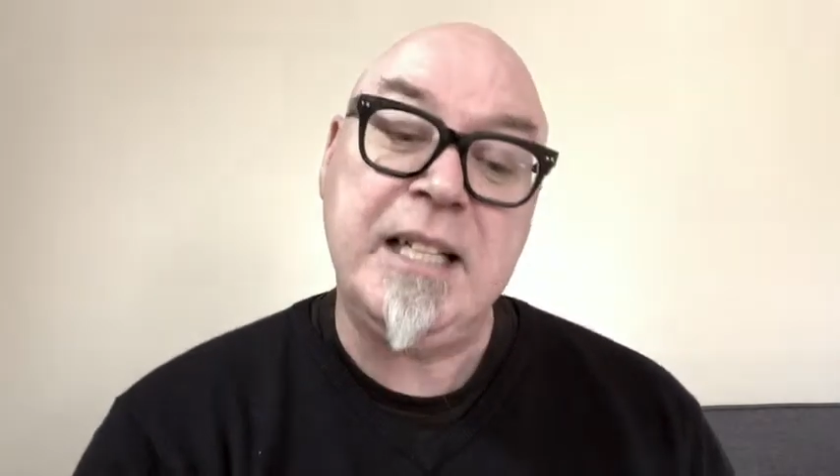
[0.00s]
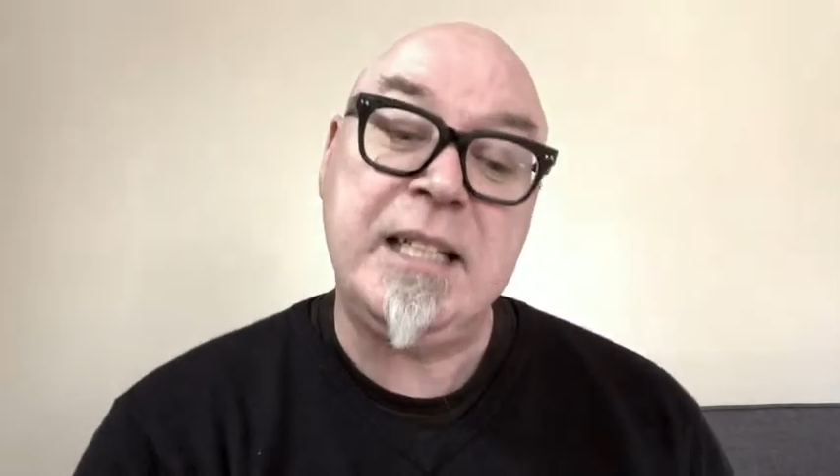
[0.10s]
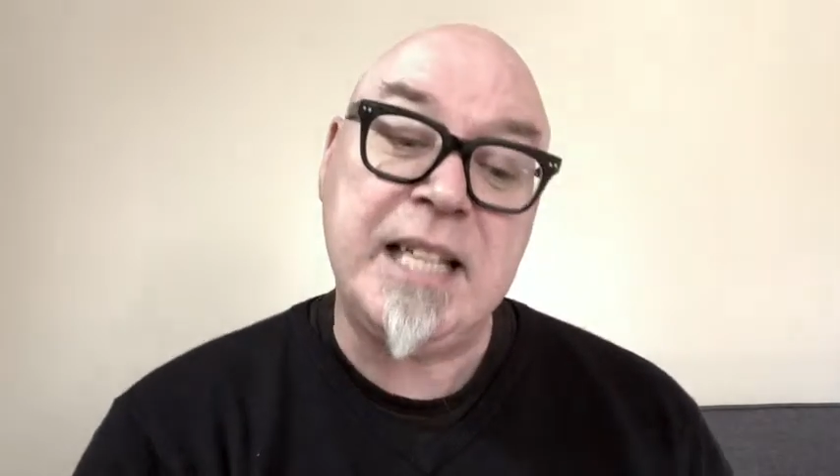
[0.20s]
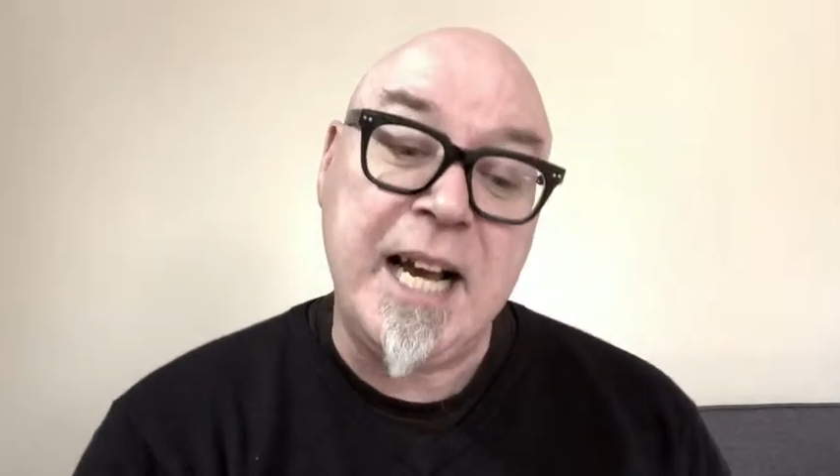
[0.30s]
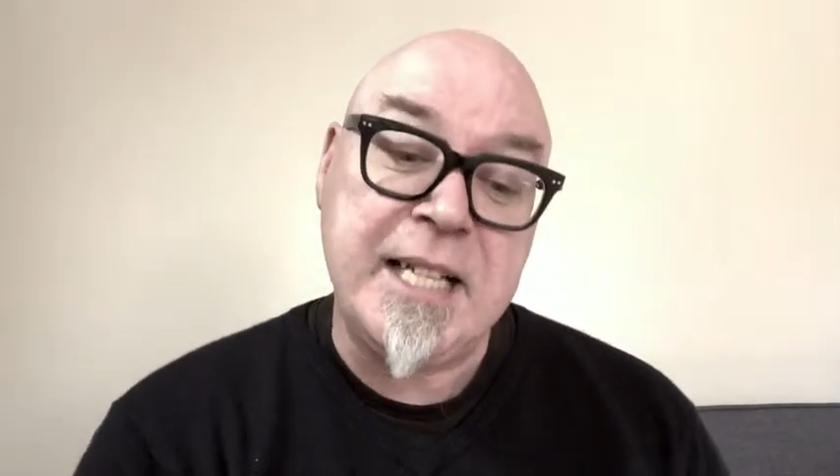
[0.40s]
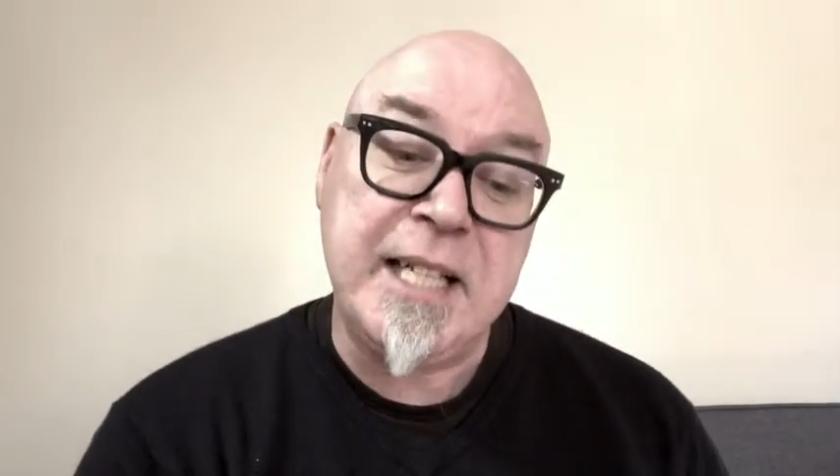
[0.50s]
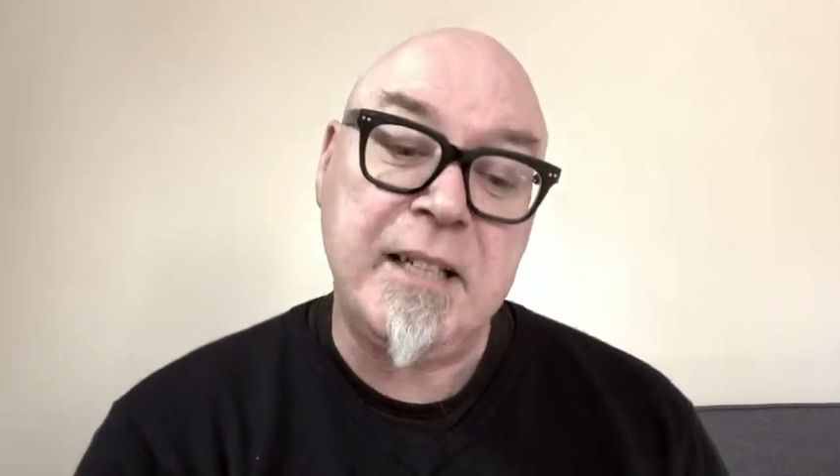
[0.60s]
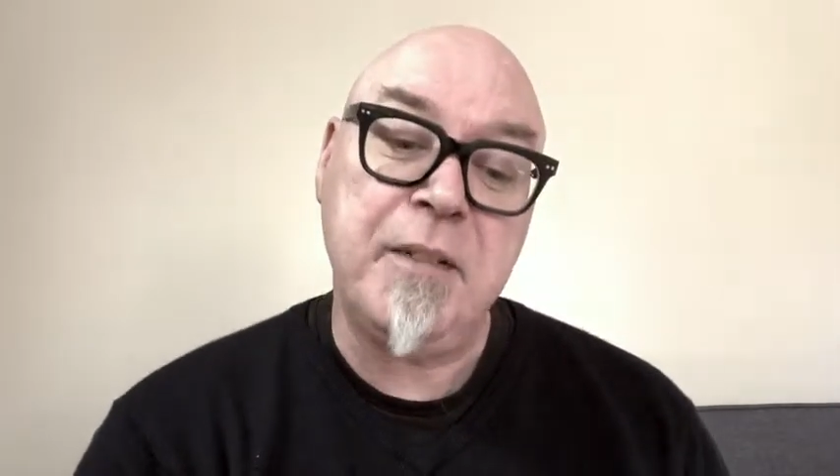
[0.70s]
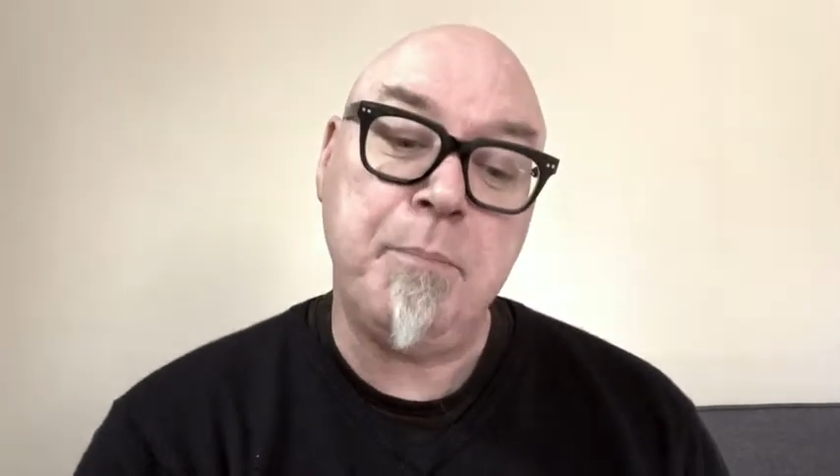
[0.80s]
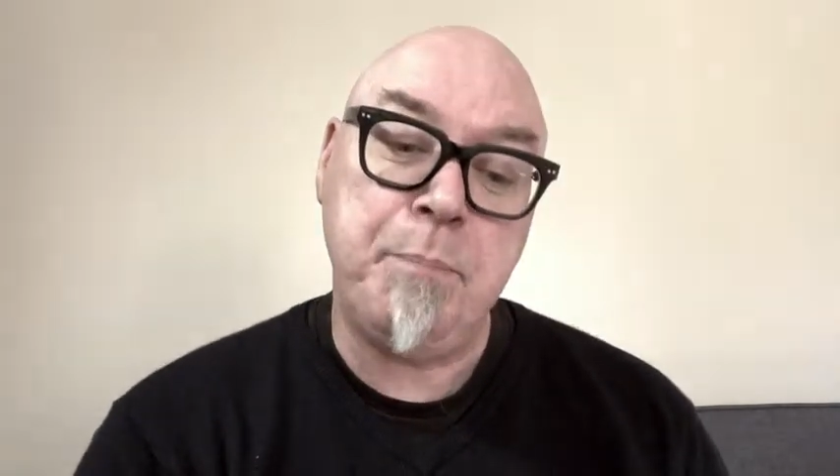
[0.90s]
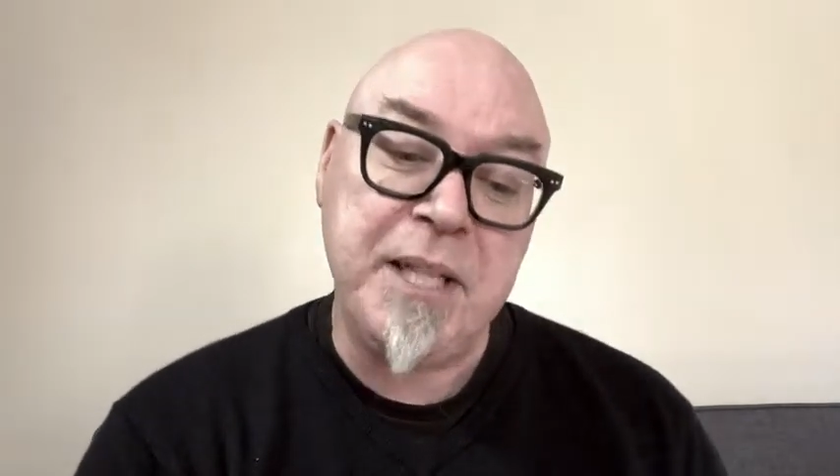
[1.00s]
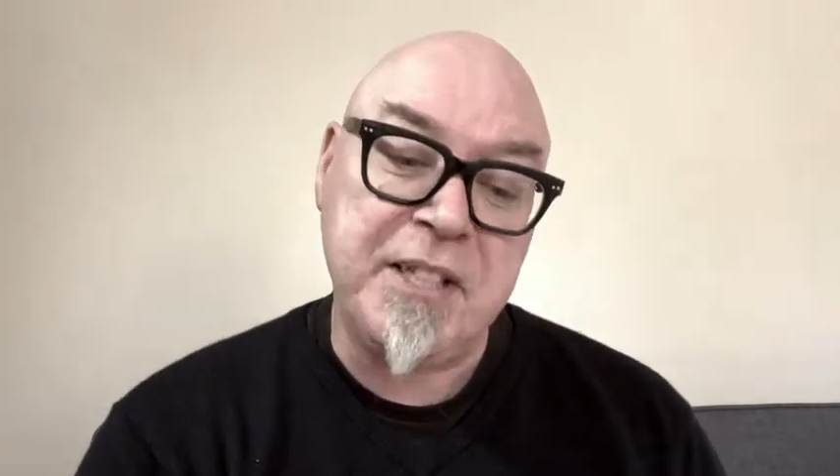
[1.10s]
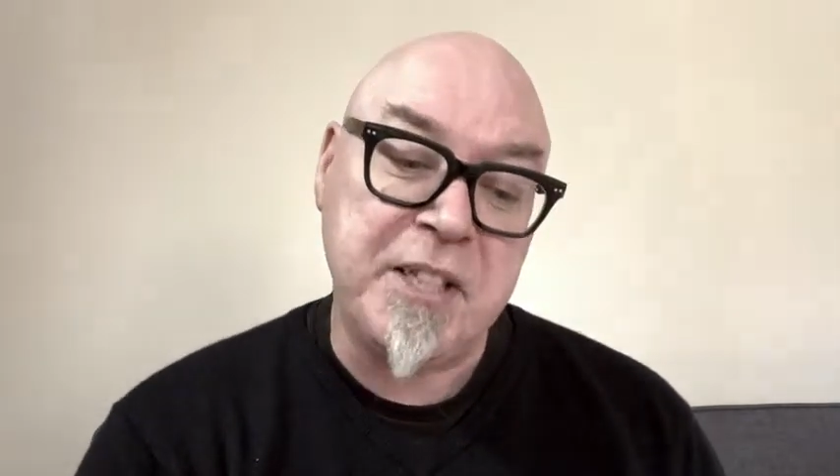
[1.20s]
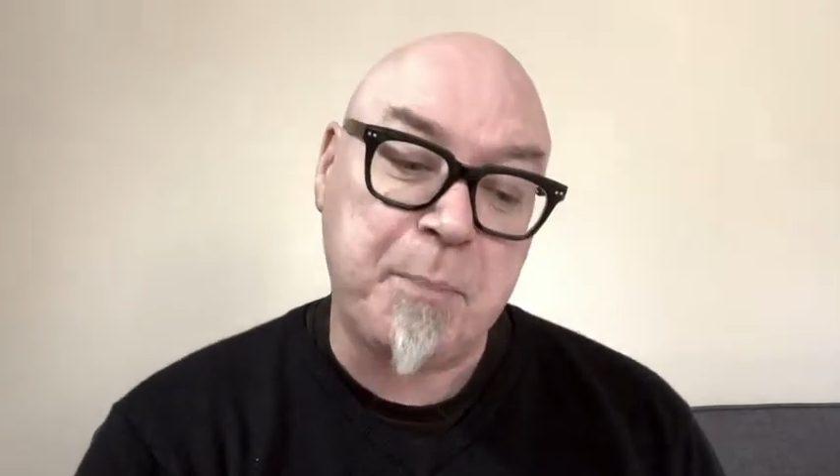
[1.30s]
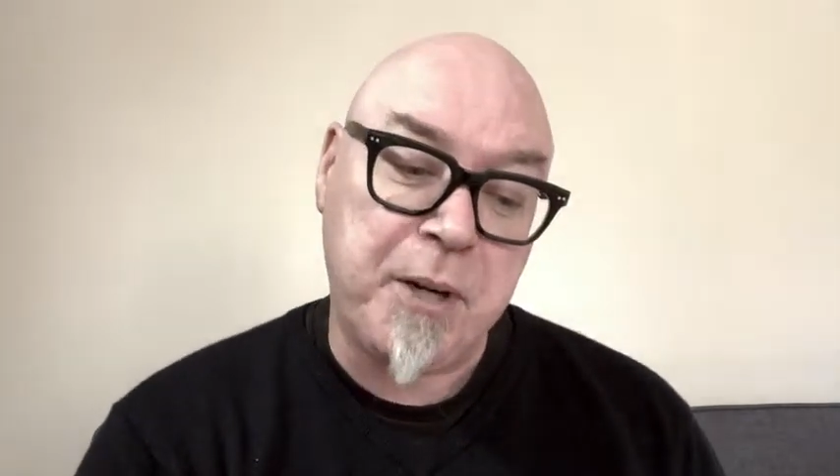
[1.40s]
Data,
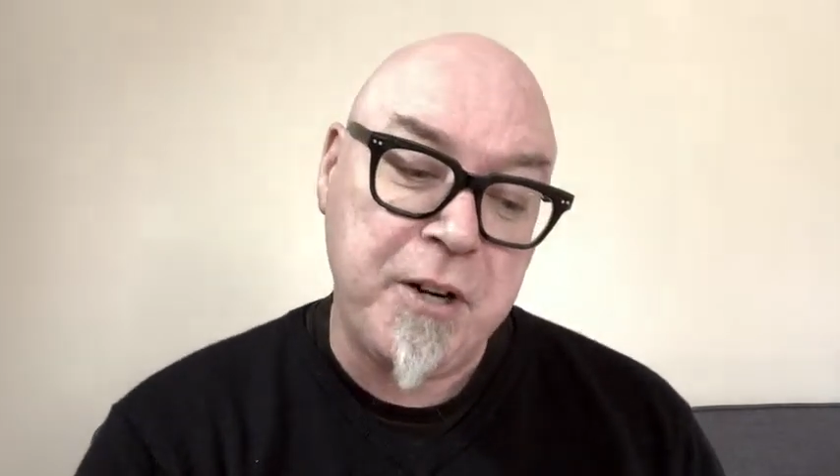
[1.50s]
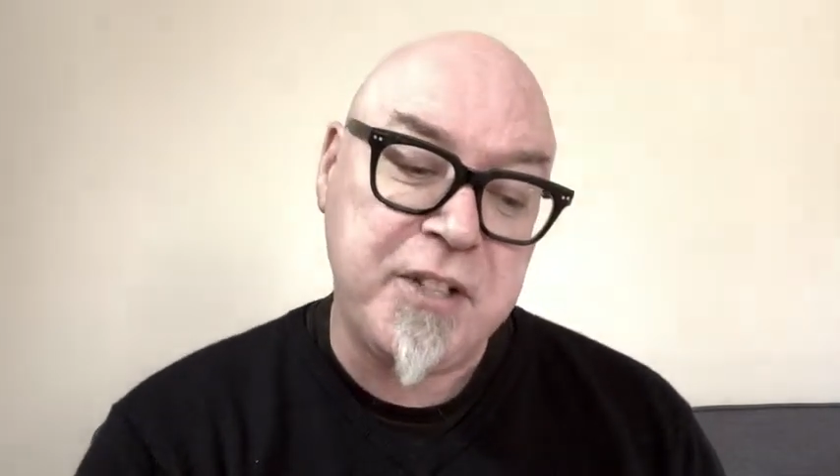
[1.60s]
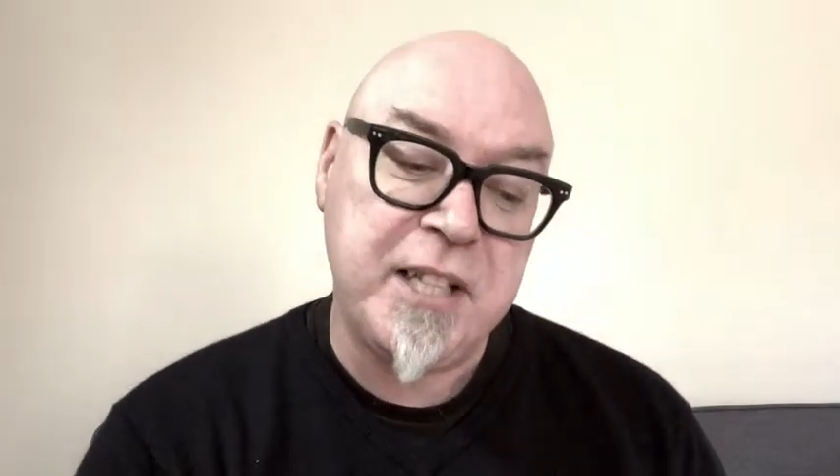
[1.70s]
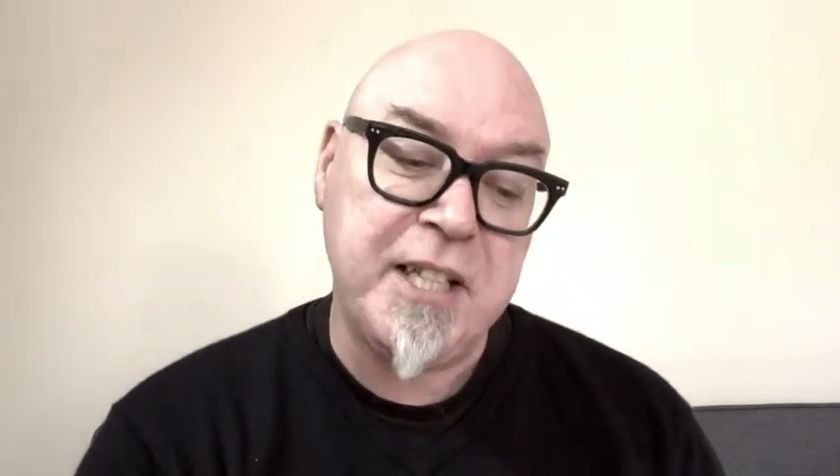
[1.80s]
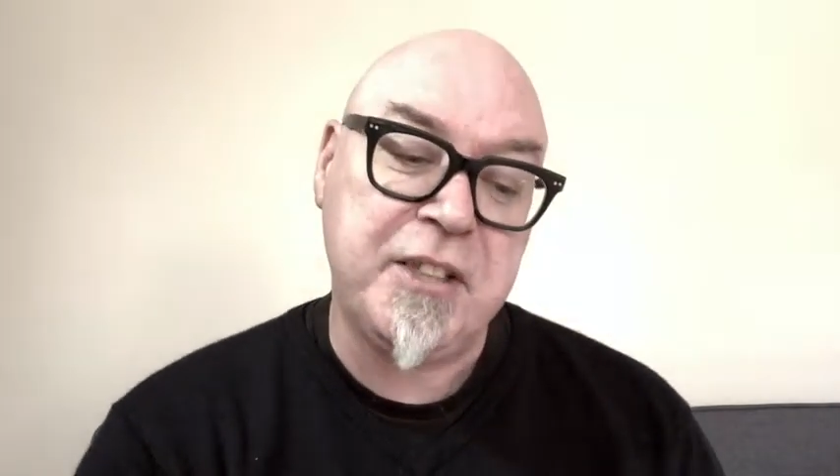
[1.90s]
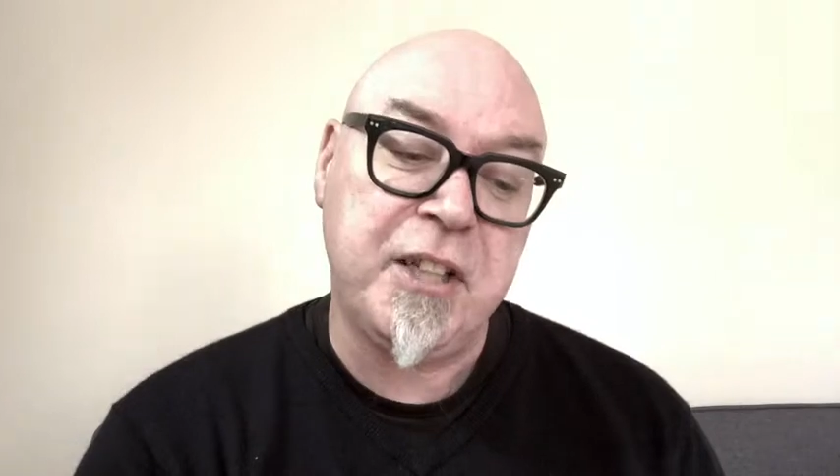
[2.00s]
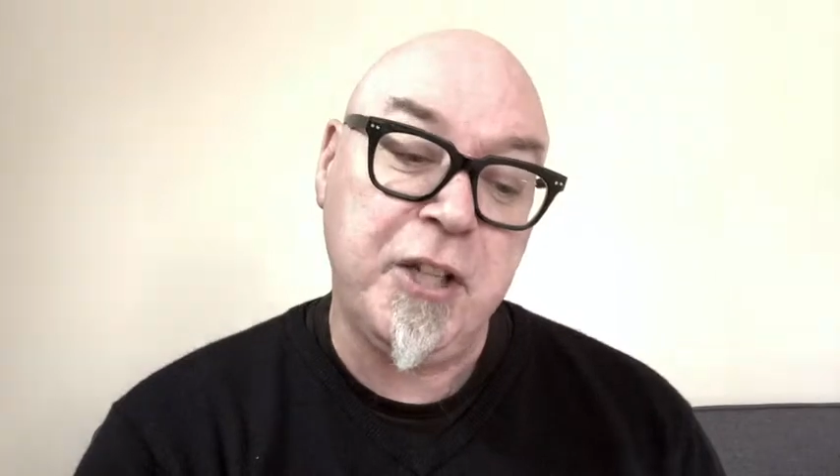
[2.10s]
business process,